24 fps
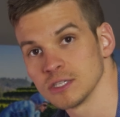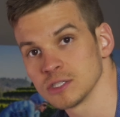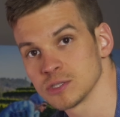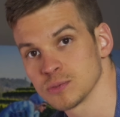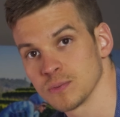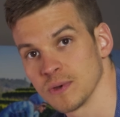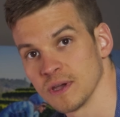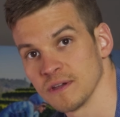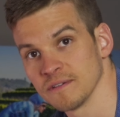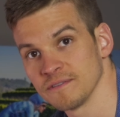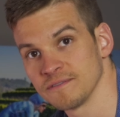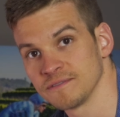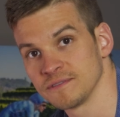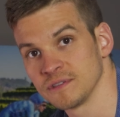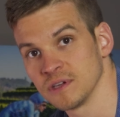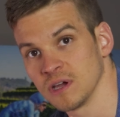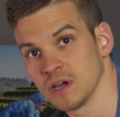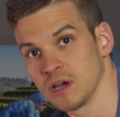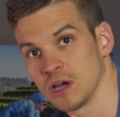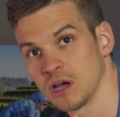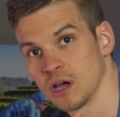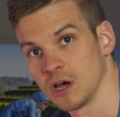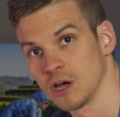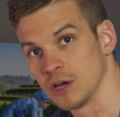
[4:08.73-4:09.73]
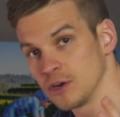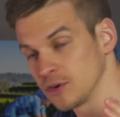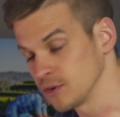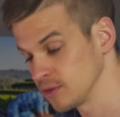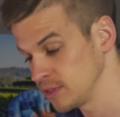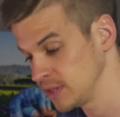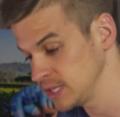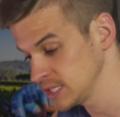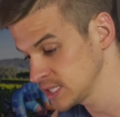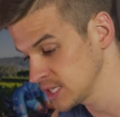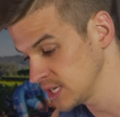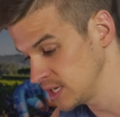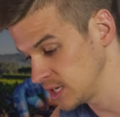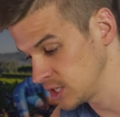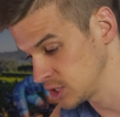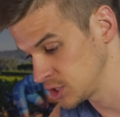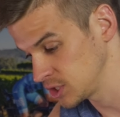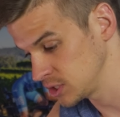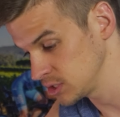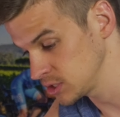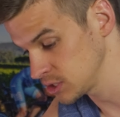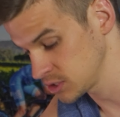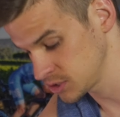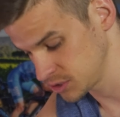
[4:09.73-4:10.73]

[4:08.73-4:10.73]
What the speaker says: Zwift under these conditions.